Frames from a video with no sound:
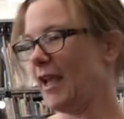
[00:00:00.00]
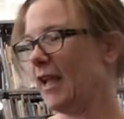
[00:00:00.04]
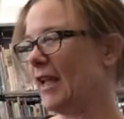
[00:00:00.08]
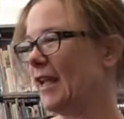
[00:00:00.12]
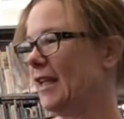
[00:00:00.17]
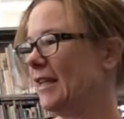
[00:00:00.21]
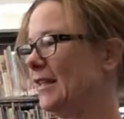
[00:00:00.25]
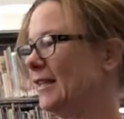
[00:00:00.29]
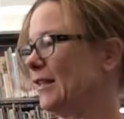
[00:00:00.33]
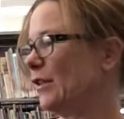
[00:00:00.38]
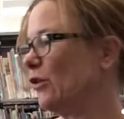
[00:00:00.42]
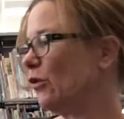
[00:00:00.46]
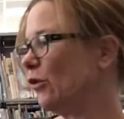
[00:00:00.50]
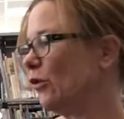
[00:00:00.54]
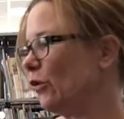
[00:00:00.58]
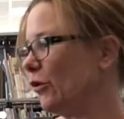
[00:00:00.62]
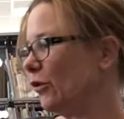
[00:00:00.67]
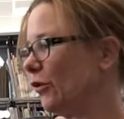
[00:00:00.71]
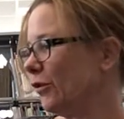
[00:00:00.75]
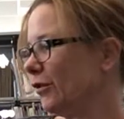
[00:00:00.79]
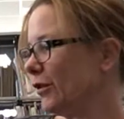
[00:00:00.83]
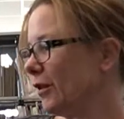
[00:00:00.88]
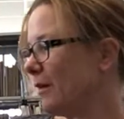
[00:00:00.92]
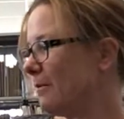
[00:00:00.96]
is
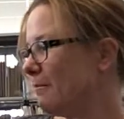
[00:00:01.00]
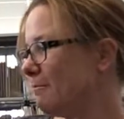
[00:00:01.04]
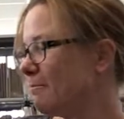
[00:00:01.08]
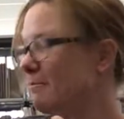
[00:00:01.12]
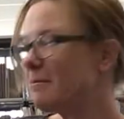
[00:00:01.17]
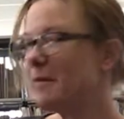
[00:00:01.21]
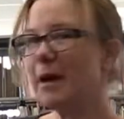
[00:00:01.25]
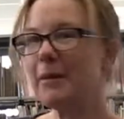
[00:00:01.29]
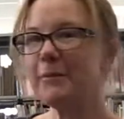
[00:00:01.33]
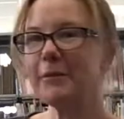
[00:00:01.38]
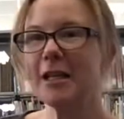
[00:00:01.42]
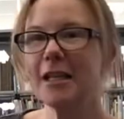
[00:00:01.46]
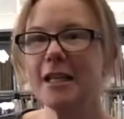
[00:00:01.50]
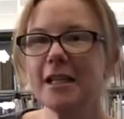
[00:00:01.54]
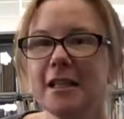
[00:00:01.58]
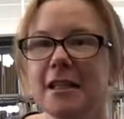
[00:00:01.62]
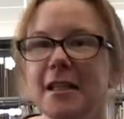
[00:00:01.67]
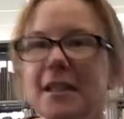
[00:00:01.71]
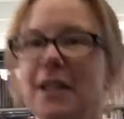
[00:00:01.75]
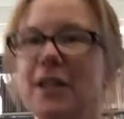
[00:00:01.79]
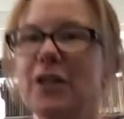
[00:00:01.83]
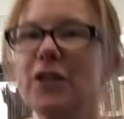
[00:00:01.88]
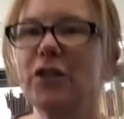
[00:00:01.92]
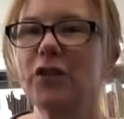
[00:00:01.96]
called Mummy's
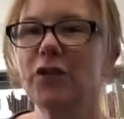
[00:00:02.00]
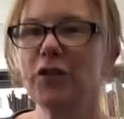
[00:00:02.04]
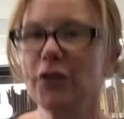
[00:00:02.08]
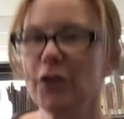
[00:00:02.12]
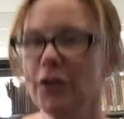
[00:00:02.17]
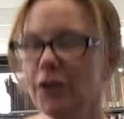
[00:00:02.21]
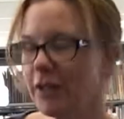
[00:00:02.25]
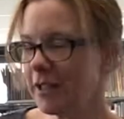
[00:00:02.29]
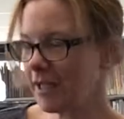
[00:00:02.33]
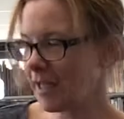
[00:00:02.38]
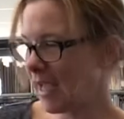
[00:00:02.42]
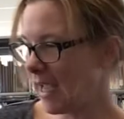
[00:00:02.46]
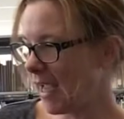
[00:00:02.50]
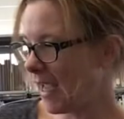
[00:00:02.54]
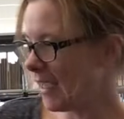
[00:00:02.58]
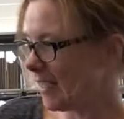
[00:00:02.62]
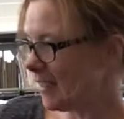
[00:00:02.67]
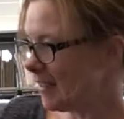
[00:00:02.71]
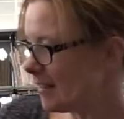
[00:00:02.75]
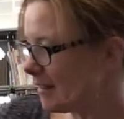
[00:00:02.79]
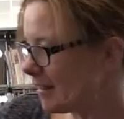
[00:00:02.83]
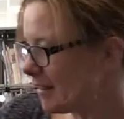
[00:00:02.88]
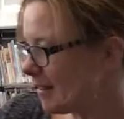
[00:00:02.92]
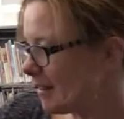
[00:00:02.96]

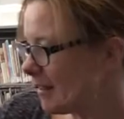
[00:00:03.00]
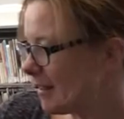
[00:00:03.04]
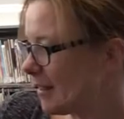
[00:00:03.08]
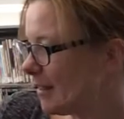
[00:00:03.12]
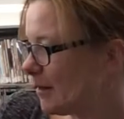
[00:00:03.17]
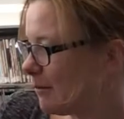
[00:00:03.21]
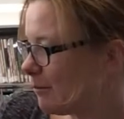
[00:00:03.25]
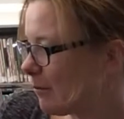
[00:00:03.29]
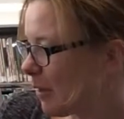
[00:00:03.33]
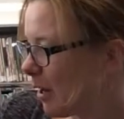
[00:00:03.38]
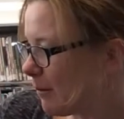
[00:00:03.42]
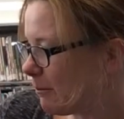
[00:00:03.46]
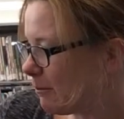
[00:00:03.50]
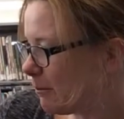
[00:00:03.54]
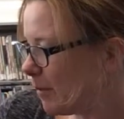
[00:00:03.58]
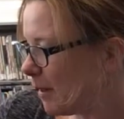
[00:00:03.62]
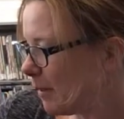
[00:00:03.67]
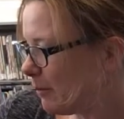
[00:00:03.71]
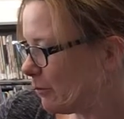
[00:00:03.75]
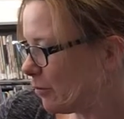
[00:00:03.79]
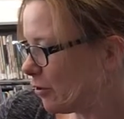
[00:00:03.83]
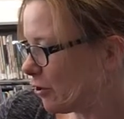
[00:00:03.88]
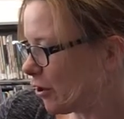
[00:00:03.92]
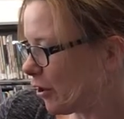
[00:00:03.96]
Suitcase by
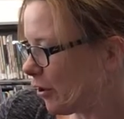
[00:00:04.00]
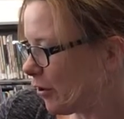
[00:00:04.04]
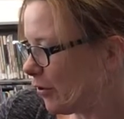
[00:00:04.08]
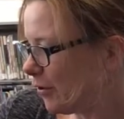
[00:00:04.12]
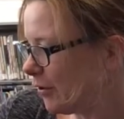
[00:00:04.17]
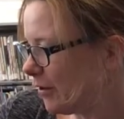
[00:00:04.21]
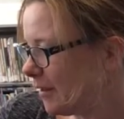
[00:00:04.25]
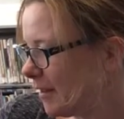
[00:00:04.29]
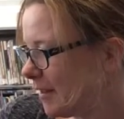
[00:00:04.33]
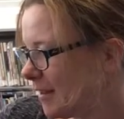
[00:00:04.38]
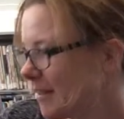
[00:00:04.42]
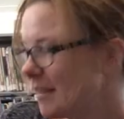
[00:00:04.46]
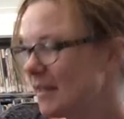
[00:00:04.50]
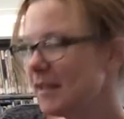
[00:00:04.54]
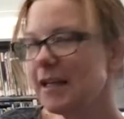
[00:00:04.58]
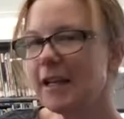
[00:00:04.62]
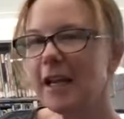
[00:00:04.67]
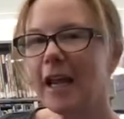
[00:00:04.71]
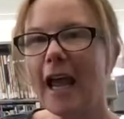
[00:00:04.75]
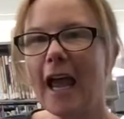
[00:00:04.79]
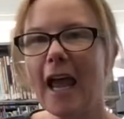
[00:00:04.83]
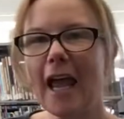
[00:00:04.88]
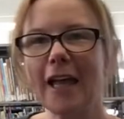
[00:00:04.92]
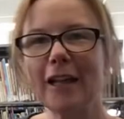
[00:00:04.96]
Pip Jones
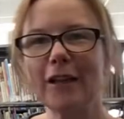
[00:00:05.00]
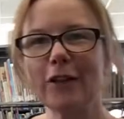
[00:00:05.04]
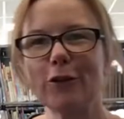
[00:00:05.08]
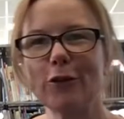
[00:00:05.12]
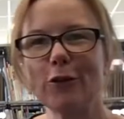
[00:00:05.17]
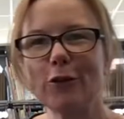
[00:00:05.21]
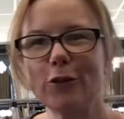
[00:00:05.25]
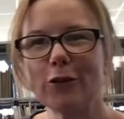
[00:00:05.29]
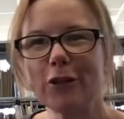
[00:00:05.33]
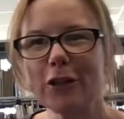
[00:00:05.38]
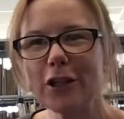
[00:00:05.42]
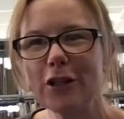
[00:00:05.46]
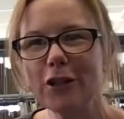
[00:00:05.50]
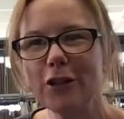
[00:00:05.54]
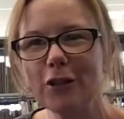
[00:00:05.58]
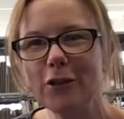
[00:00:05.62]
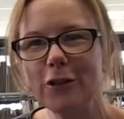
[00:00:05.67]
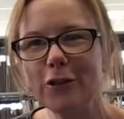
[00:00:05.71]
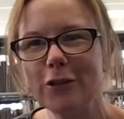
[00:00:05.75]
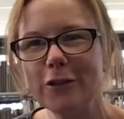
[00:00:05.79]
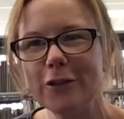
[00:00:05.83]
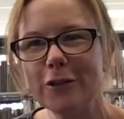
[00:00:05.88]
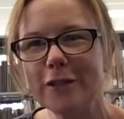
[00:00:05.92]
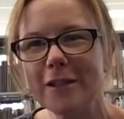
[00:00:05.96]
and Laura
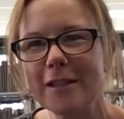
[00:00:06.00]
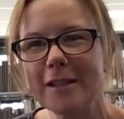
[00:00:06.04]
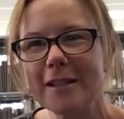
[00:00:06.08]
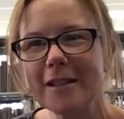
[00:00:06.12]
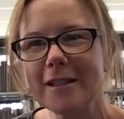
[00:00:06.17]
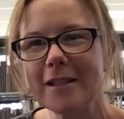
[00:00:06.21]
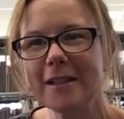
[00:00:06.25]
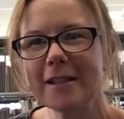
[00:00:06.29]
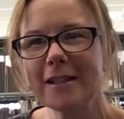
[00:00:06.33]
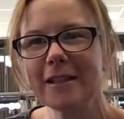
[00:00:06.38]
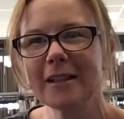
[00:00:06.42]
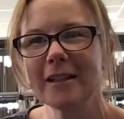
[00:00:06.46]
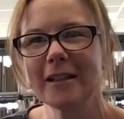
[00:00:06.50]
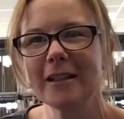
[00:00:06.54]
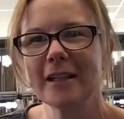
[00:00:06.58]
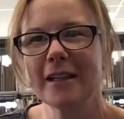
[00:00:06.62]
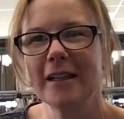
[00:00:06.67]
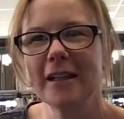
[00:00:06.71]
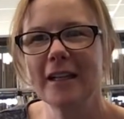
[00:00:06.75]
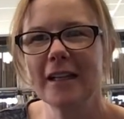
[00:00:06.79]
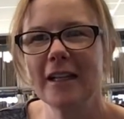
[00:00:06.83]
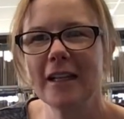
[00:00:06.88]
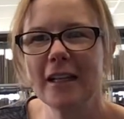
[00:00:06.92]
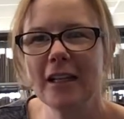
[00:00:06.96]
Hughes.
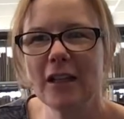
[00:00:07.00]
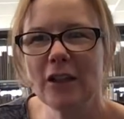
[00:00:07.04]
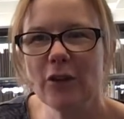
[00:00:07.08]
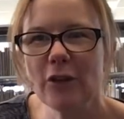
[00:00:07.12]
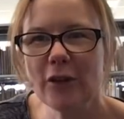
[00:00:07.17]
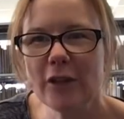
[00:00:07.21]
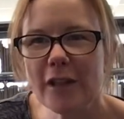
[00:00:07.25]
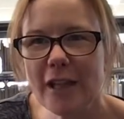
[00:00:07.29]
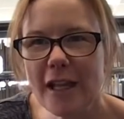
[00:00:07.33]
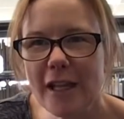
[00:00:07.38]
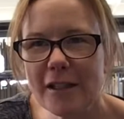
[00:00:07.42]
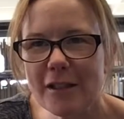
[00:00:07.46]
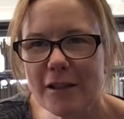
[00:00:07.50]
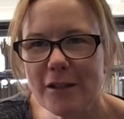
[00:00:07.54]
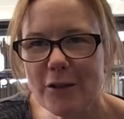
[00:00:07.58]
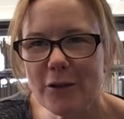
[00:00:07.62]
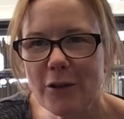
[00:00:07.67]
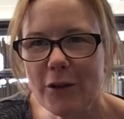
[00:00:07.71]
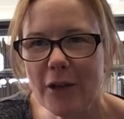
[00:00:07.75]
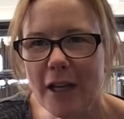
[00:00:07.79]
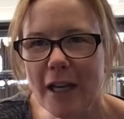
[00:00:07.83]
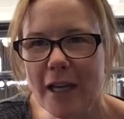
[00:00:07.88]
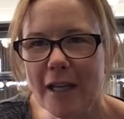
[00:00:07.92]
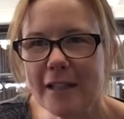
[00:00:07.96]
Look at that
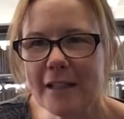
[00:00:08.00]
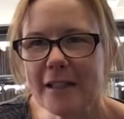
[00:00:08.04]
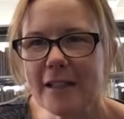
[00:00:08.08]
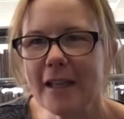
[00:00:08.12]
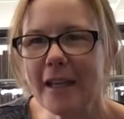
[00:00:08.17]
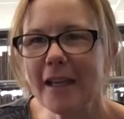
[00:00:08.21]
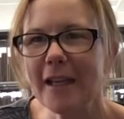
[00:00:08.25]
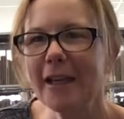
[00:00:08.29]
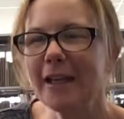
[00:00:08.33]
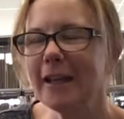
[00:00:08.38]
suitcase there.